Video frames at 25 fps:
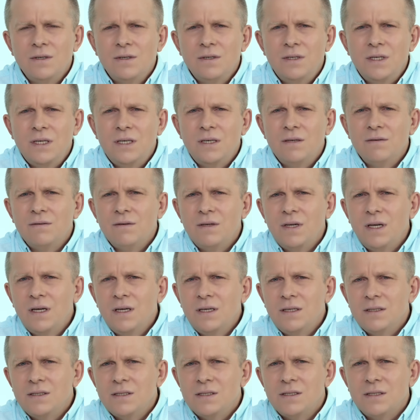actually
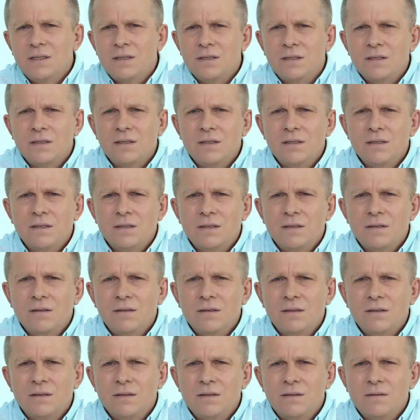a verdict
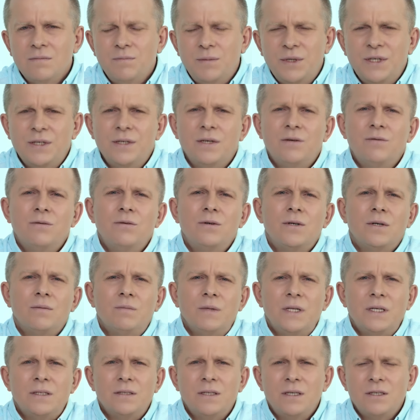upon
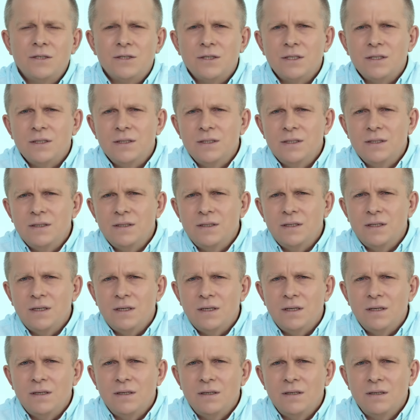our children?
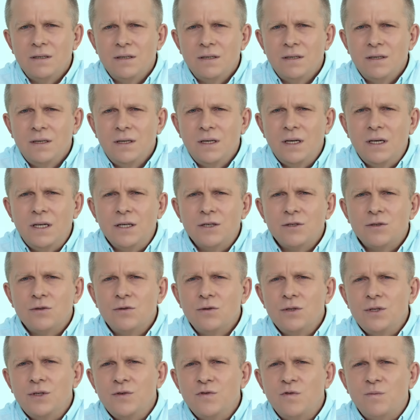Or who
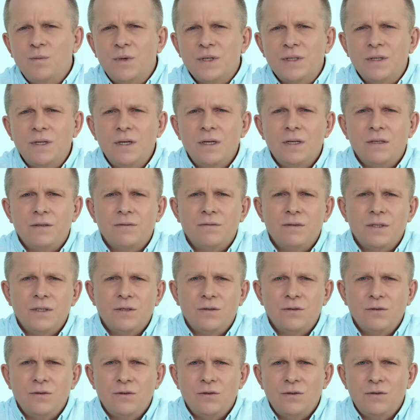doesn't fall into this
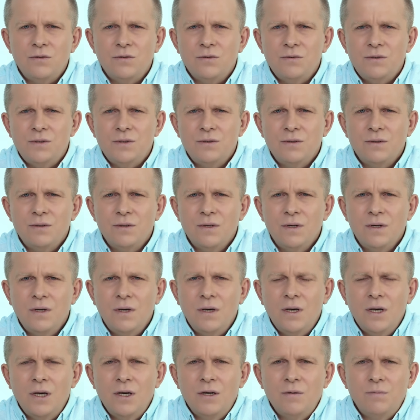illusion?
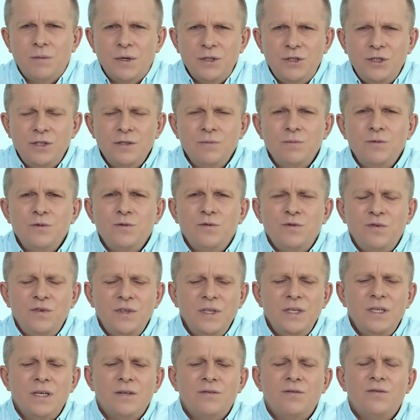Why
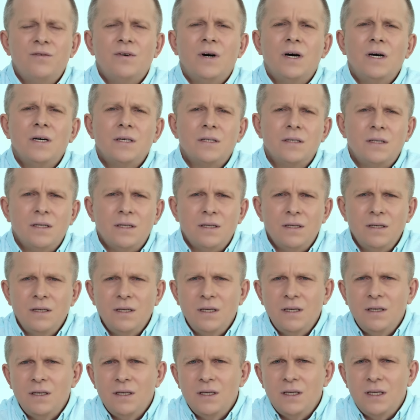seeing the facts
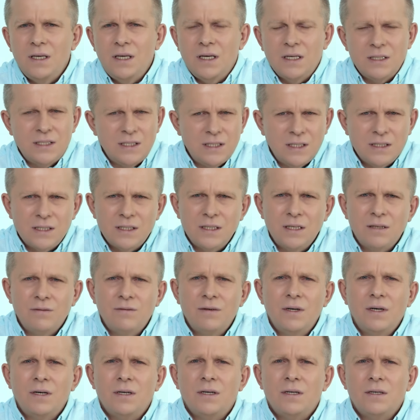and
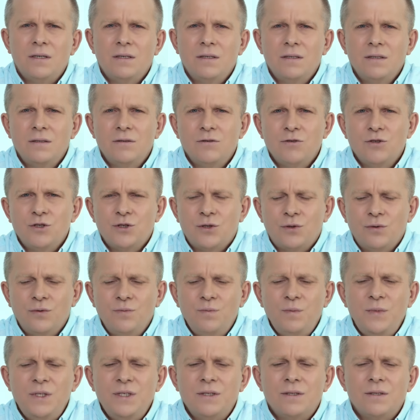realizing that the
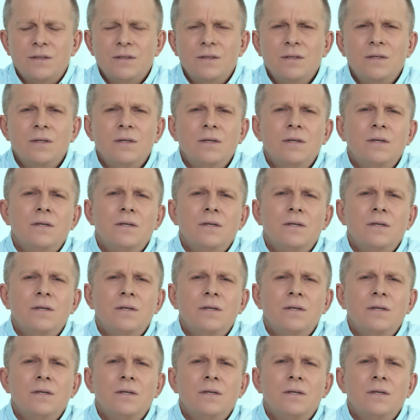world